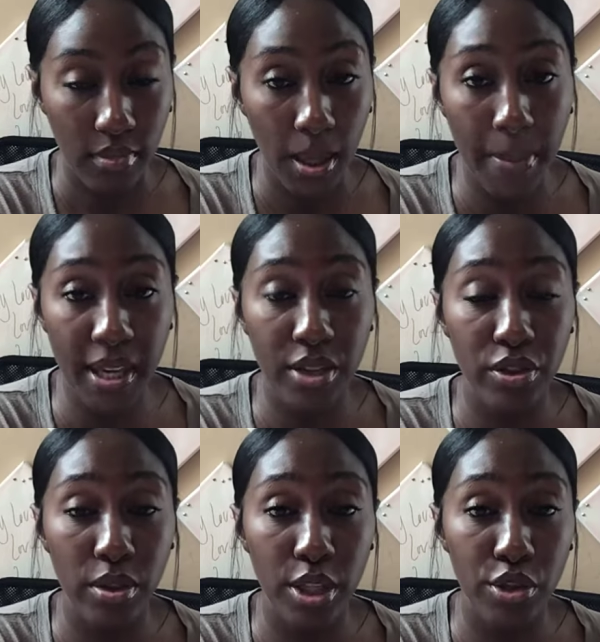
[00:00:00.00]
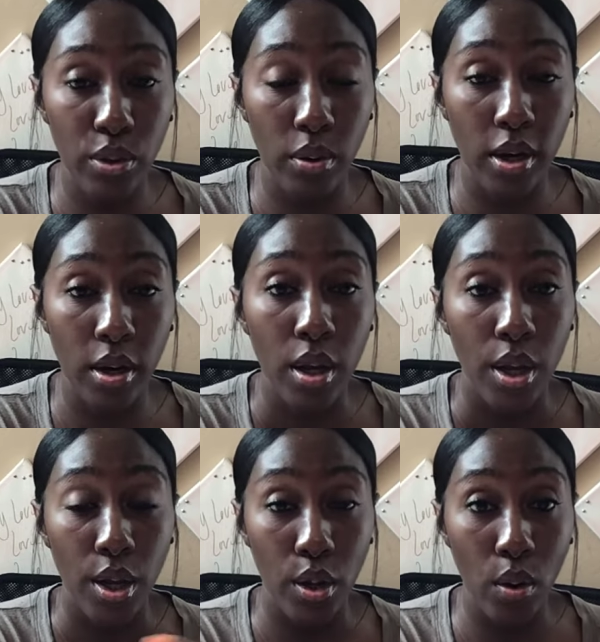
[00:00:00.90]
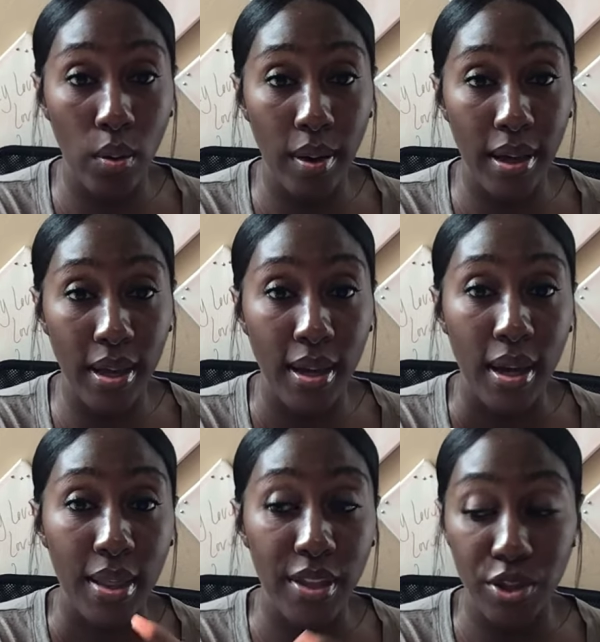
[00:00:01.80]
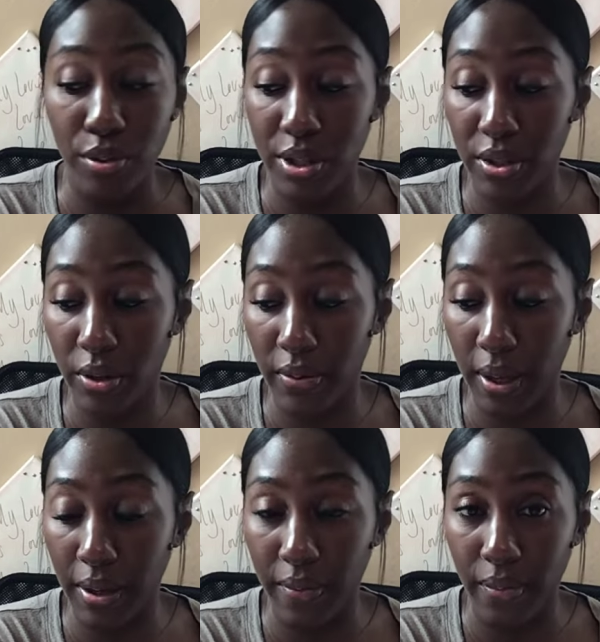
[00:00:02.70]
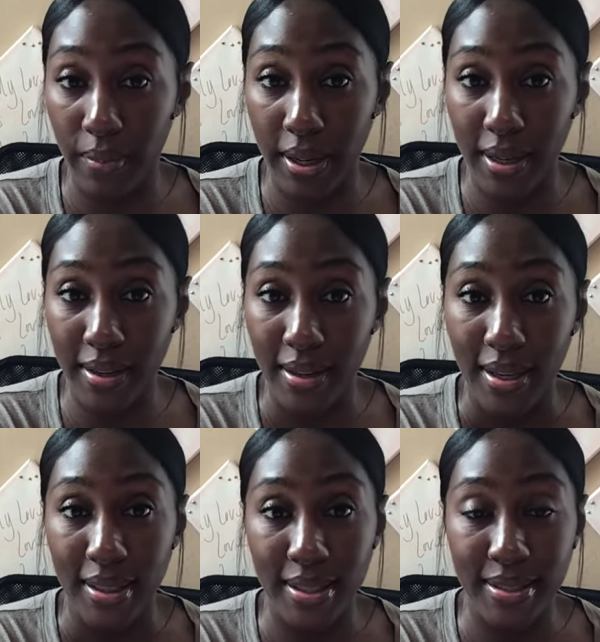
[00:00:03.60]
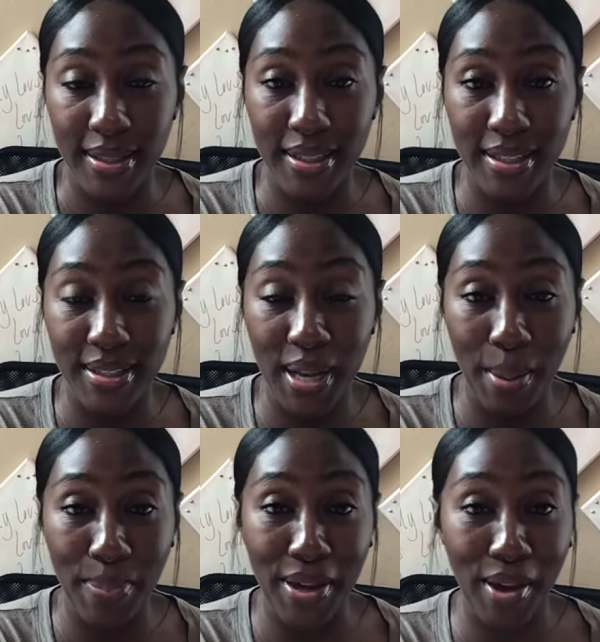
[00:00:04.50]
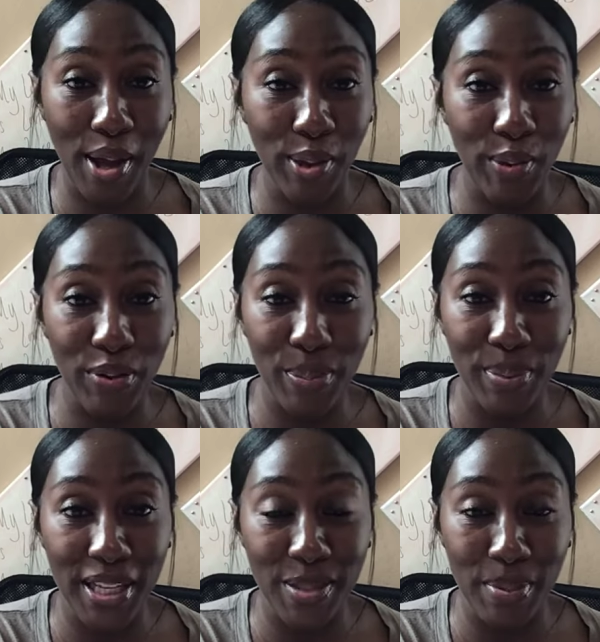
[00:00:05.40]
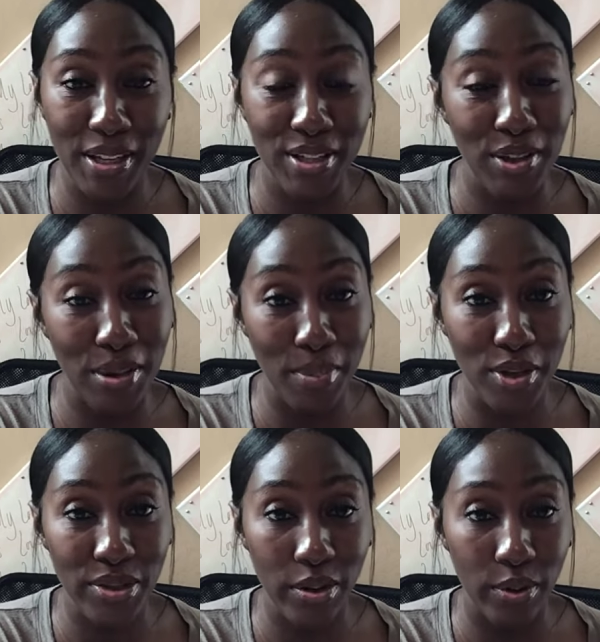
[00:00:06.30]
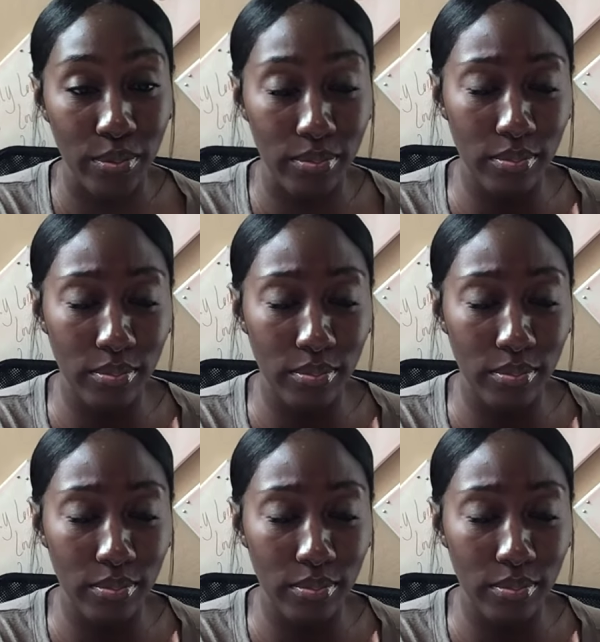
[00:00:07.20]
Making sure that you are knowing that you deserve love, right? This is not being all over the place because you're emotional.